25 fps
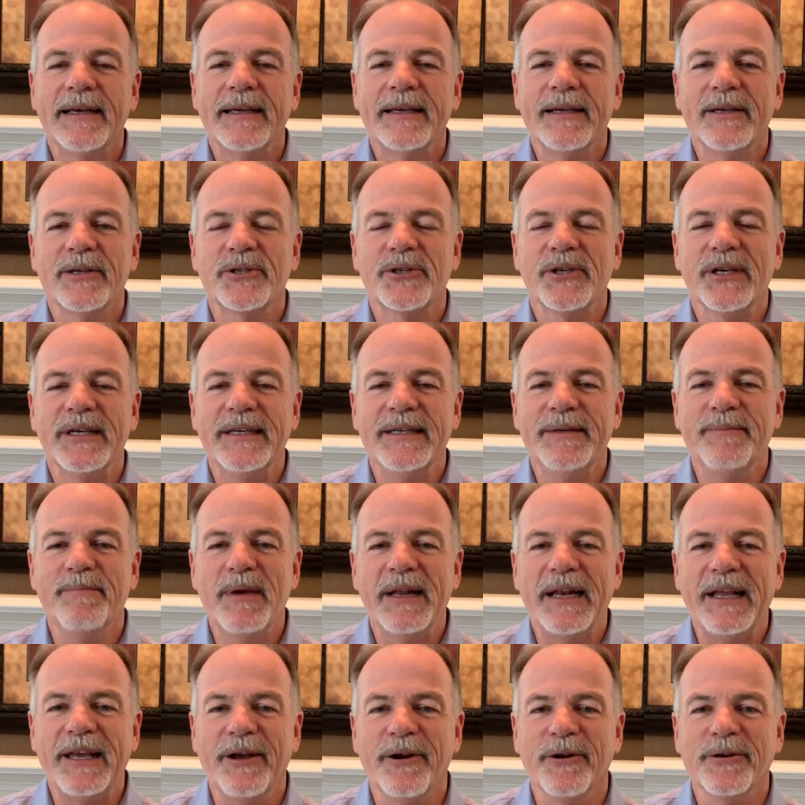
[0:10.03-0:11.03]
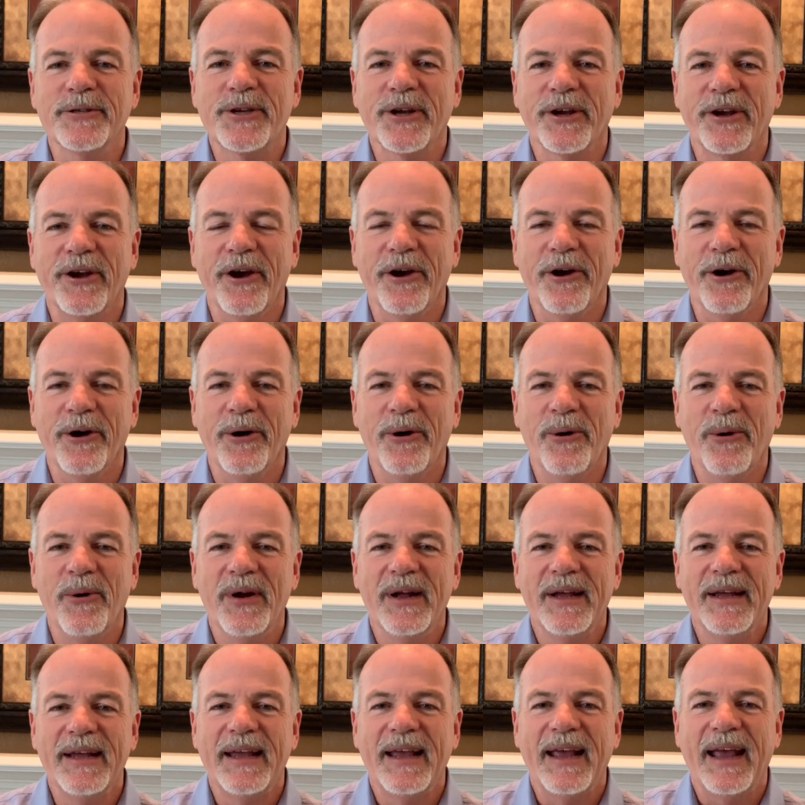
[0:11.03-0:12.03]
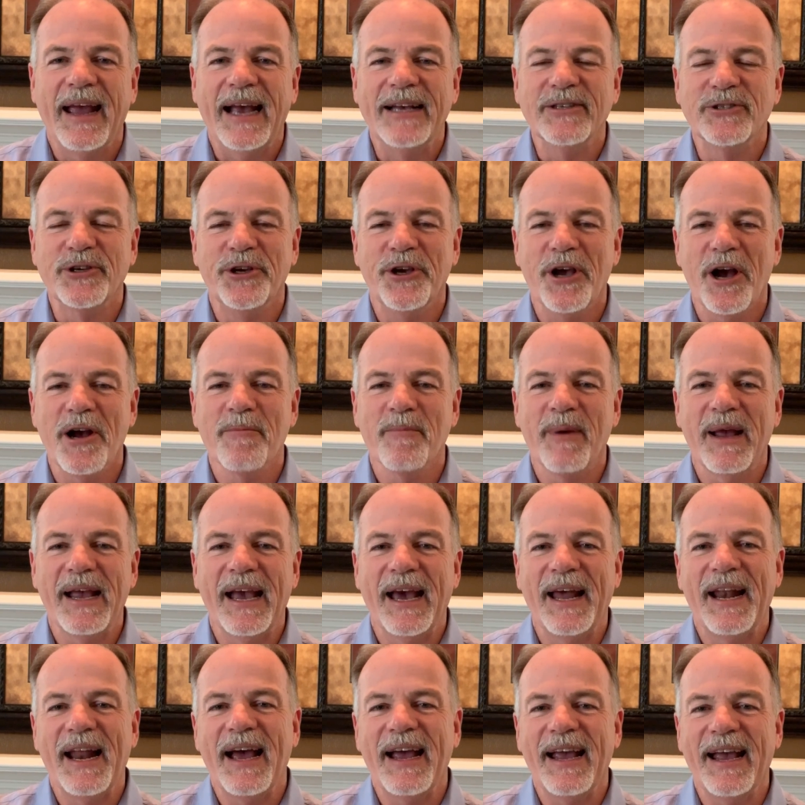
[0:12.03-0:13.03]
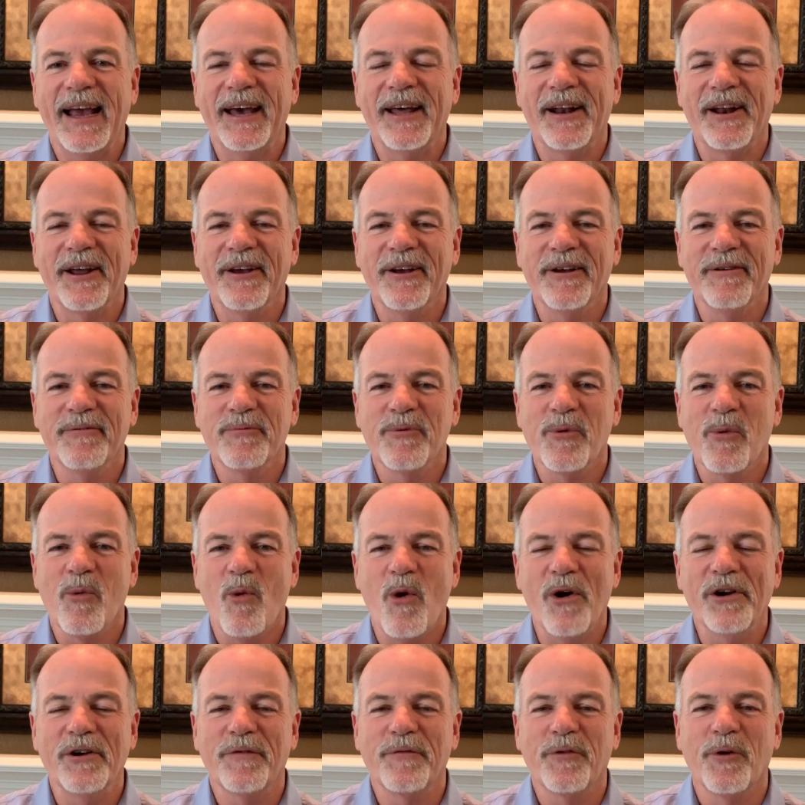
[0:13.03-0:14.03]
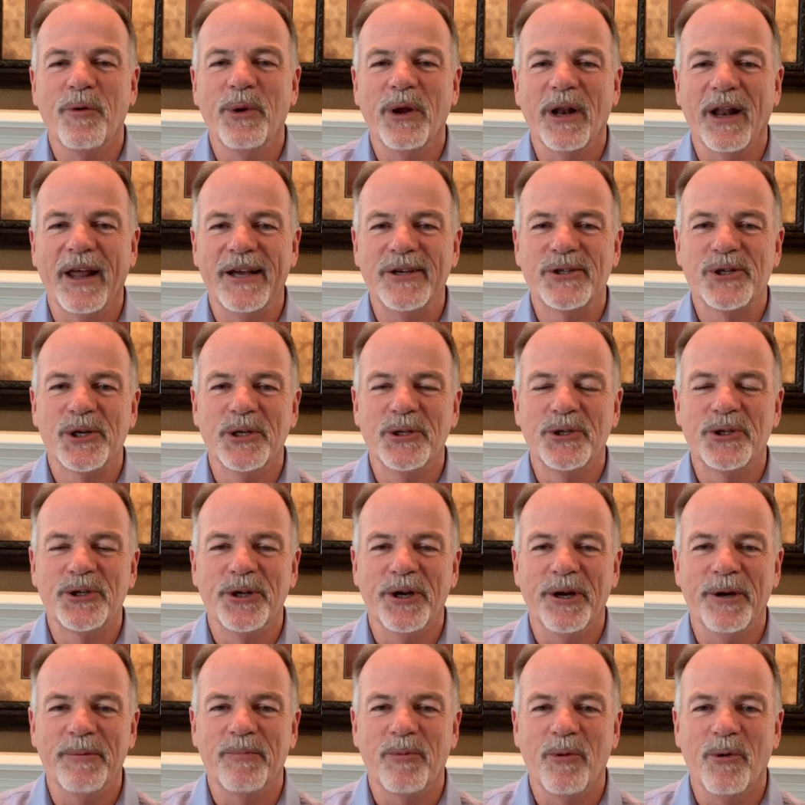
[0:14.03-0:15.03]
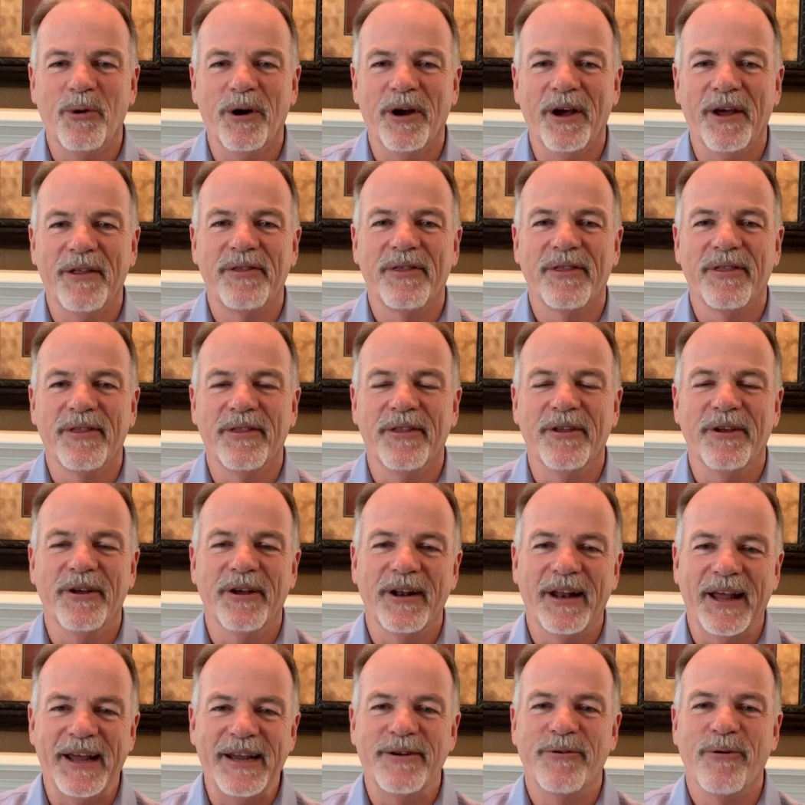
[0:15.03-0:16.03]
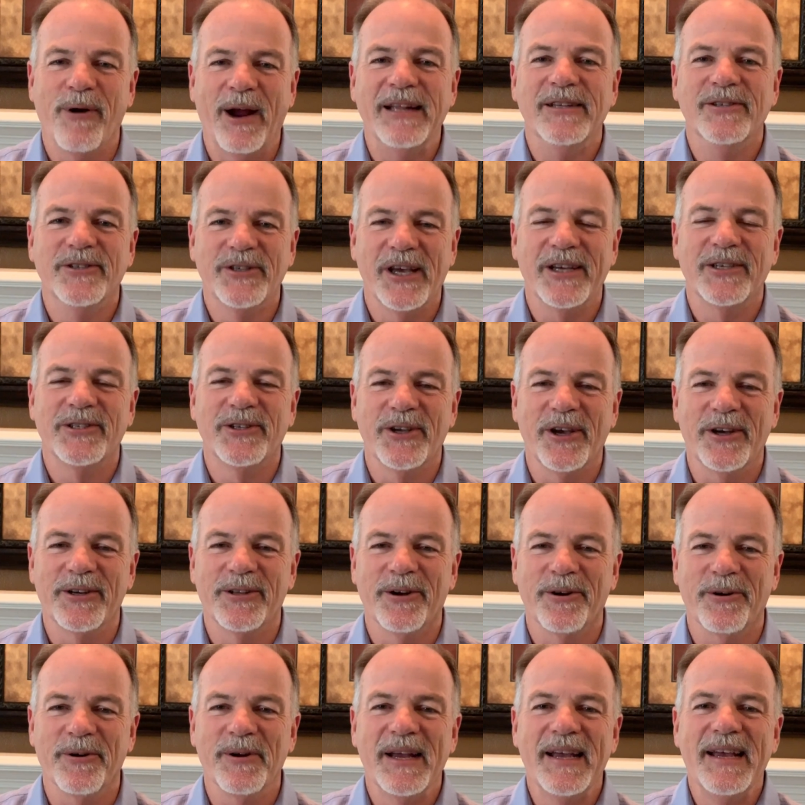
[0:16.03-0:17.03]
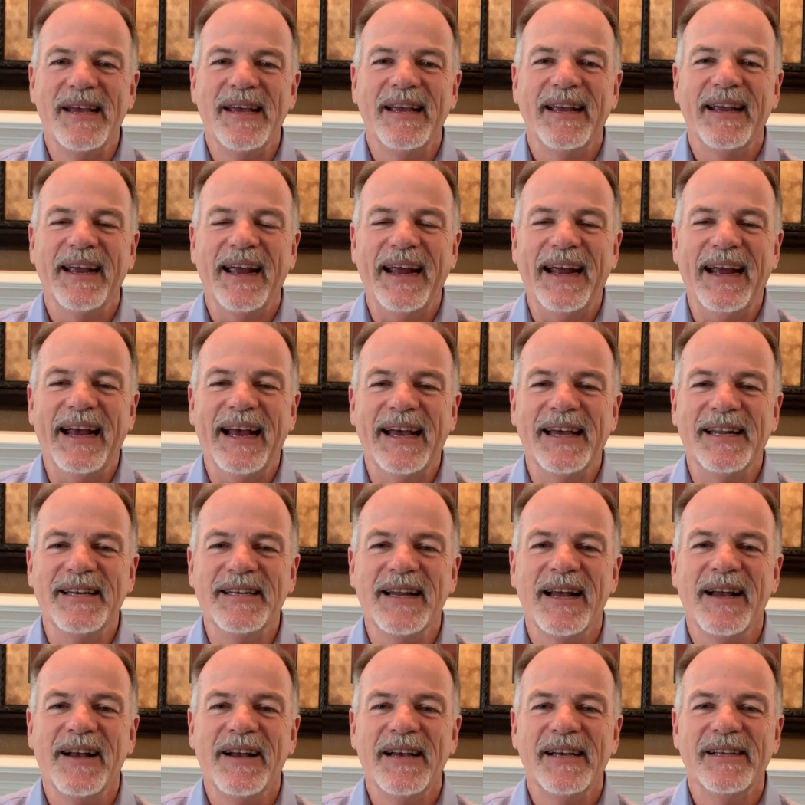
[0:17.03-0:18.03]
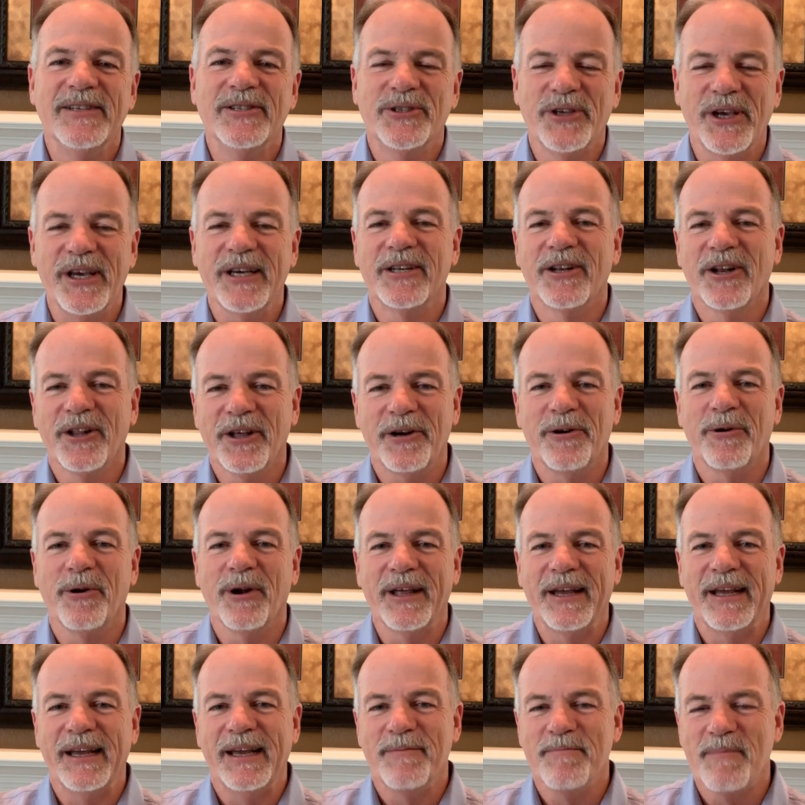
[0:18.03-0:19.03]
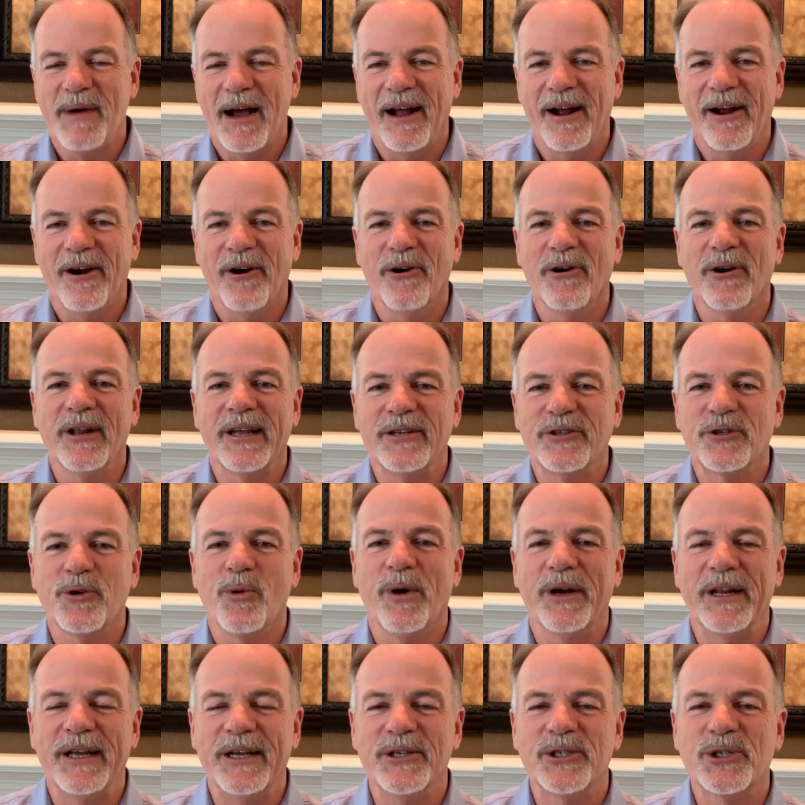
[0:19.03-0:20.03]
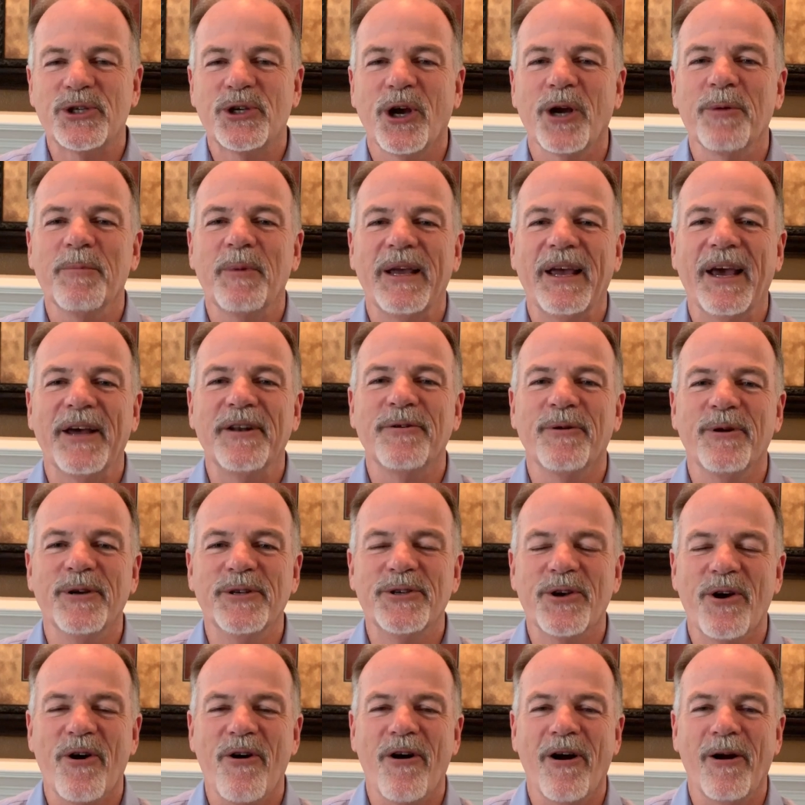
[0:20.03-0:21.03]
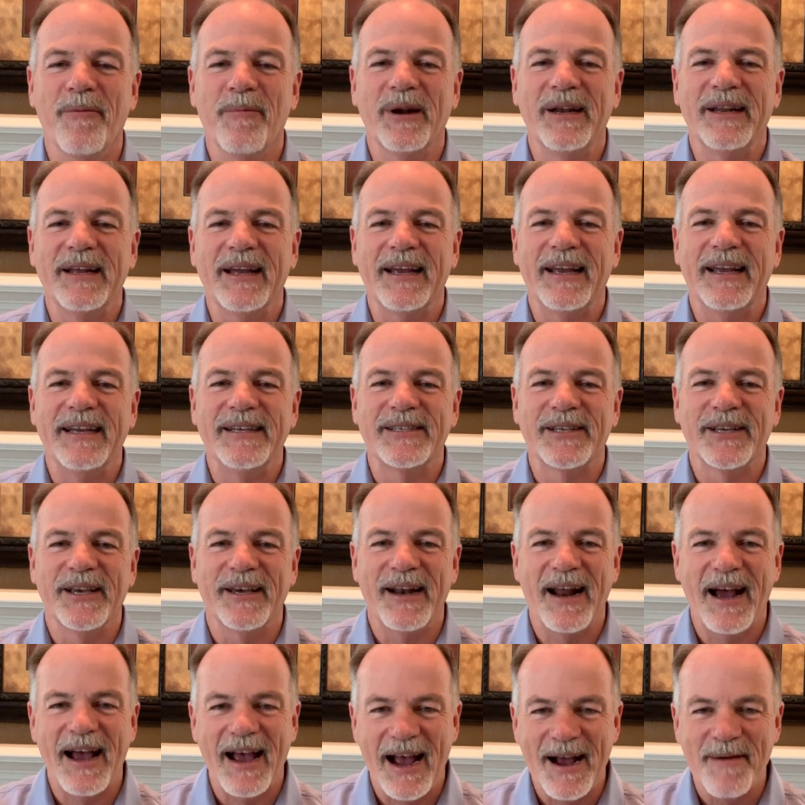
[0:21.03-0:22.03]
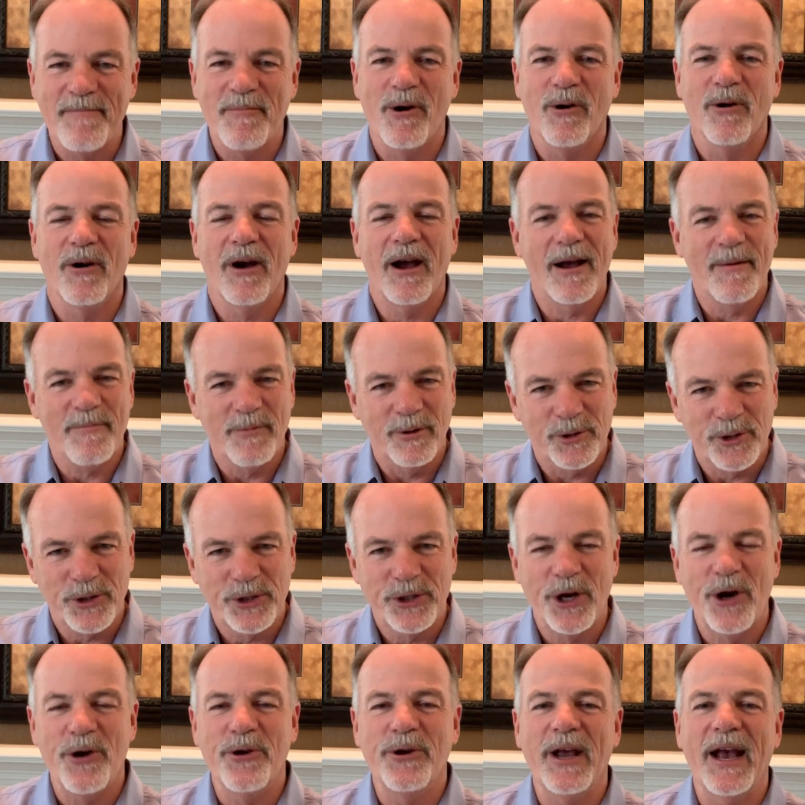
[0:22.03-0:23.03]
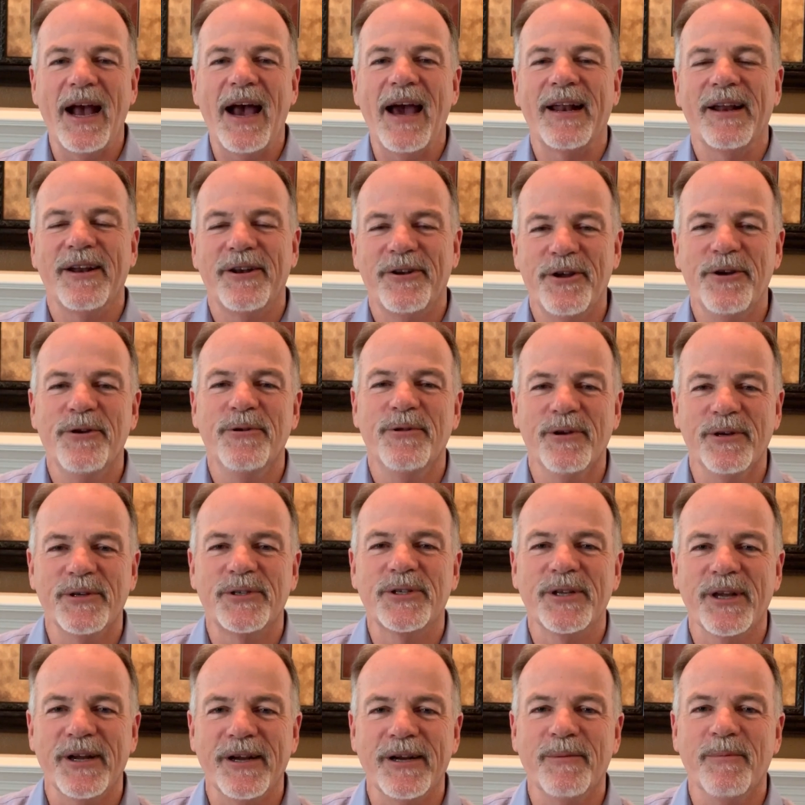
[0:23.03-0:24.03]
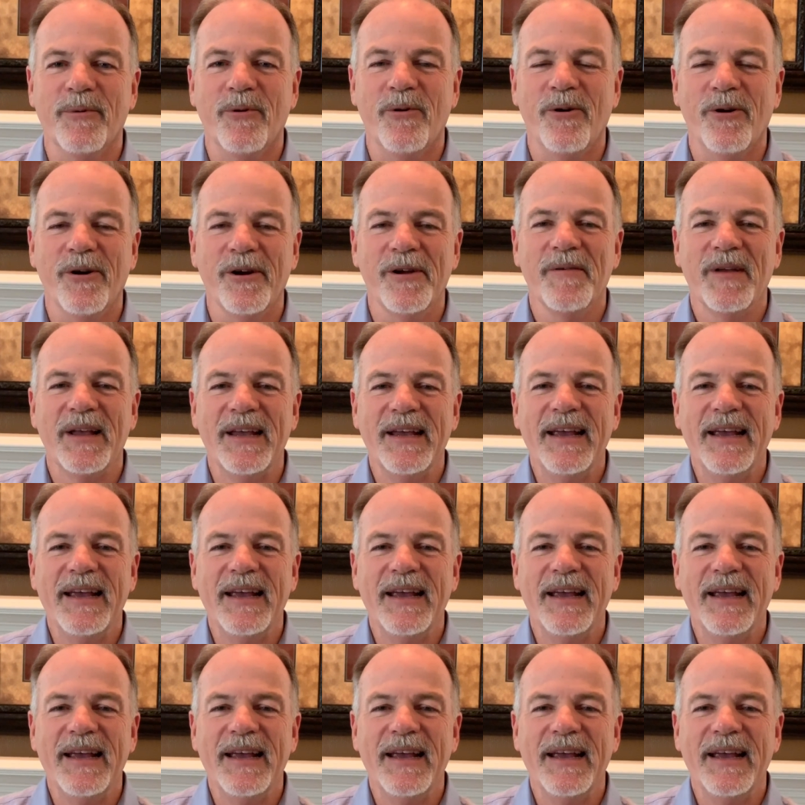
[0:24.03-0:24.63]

You see, many years ago, as a young man, I had a wonderful relationship with the late, great Zig Ziglar. And Zig literally, in my early 20s, took me under his arm and he said, I'm gonna show you how to do this thing, boy.